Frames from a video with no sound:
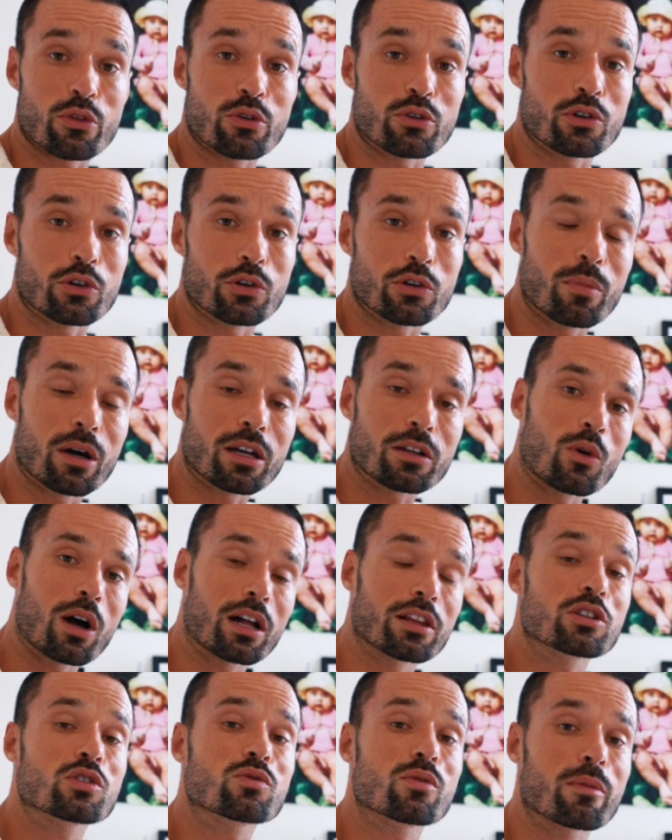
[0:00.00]
through, but while
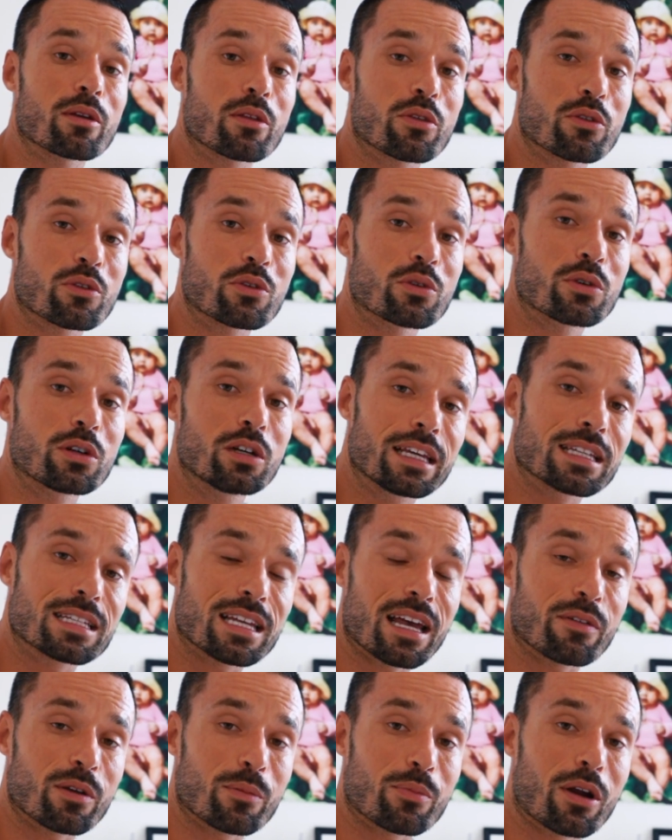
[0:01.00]
they're swimming through, he's
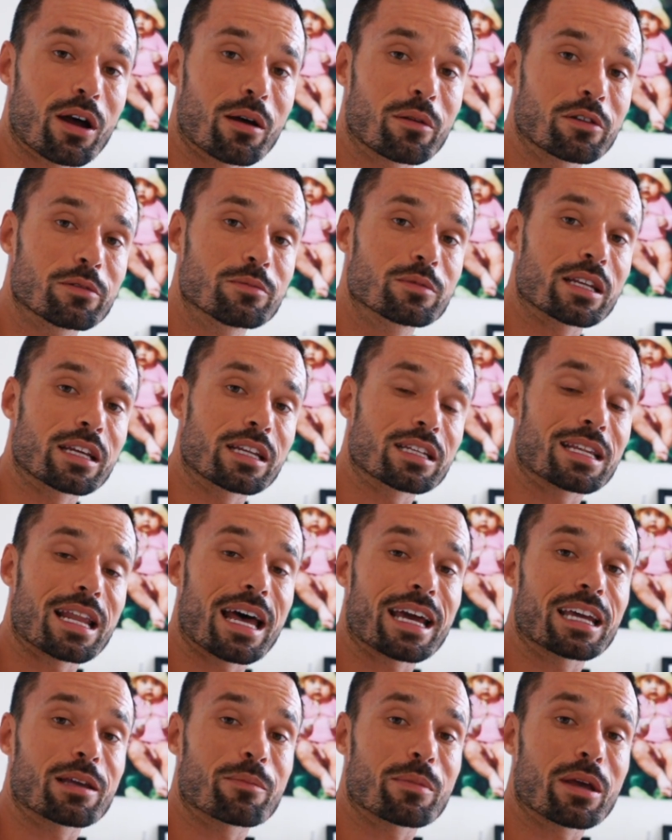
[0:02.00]
having problems and is lagging